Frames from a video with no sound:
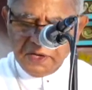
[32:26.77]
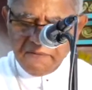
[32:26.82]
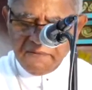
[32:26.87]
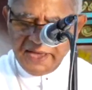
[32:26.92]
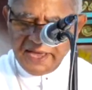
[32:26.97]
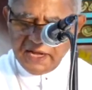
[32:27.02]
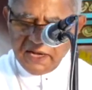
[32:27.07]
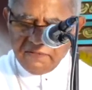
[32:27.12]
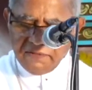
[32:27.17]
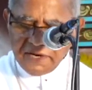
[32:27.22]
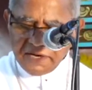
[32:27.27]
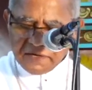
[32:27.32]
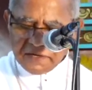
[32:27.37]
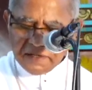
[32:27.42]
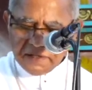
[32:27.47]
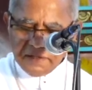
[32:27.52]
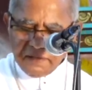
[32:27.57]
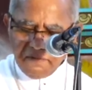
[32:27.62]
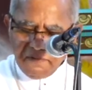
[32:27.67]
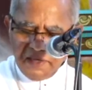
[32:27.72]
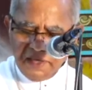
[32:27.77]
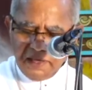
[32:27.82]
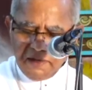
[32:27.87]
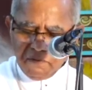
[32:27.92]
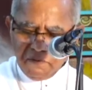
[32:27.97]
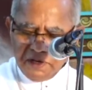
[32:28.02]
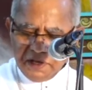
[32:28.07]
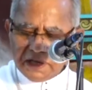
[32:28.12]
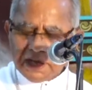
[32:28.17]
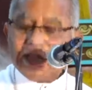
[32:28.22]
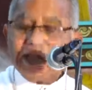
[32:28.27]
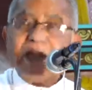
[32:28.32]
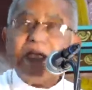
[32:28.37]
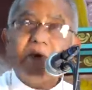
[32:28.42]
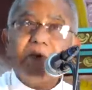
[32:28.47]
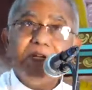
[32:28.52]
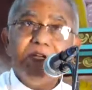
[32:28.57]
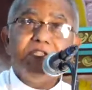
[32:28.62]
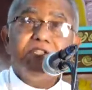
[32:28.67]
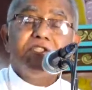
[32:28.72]
evaluate the way we run
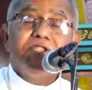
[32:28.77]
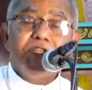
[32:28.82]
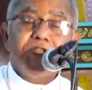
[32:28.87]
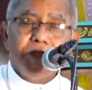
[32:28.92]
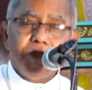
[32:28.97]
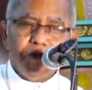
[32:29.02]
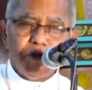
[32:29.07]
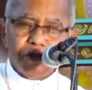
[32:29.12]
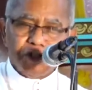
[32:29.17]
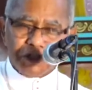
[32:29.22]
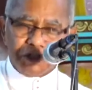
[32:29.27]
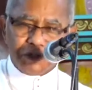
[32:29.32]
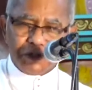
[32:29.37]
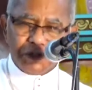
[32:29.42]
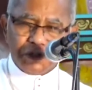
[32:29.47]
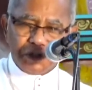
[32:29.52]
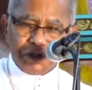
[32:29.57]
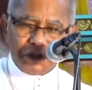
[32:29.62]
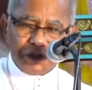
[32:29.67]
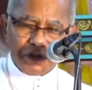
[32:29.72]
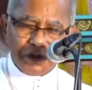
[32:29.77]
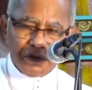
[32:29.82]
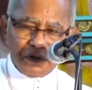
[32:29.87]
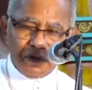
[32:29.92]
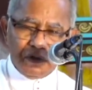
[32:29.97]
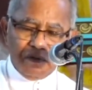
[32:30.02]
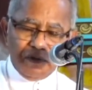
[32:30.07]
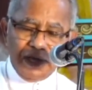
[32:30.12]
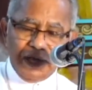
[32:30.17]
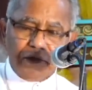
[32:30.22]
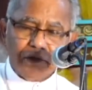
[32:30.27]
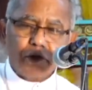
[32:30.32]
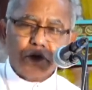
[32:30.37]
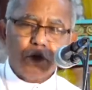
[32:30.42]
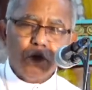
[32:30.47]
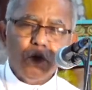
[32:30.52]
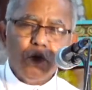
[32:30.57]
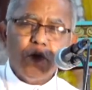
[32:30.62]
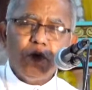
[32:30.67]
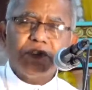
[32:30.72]
our institutions? We have
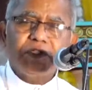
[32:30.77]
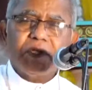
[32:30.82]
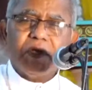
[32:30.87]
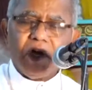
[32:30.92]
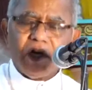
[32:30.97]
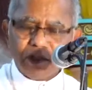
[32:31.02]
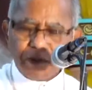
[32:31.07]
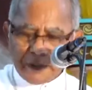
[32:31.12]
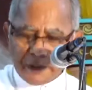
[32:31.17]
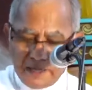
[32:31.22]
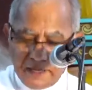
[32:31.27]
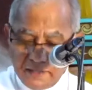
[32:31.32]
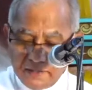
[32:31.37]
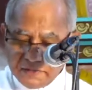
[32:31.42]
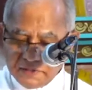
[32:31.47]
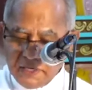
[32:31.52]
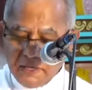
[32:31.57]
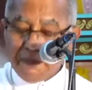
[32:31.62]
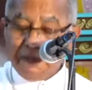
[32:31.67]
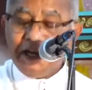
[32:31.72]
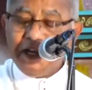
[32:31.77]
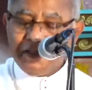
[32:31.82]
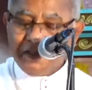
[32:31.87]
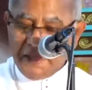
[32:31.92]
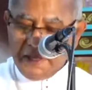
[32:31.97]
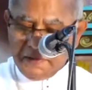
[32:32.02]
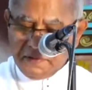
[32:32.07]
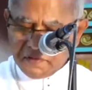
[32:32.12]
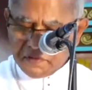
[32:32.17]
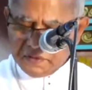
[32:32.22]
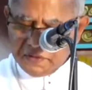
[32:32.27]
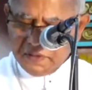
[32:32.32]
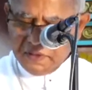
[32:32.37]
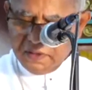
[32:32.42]
schools, hospitals, and many things.